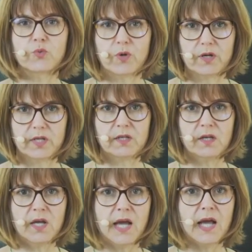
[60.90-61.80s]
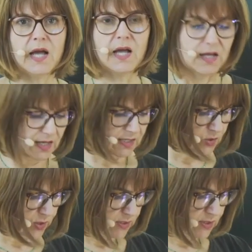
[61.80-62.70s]
running, as
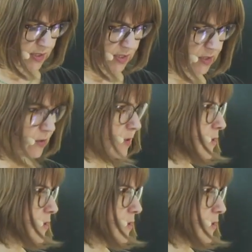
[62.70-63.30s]
you can see here.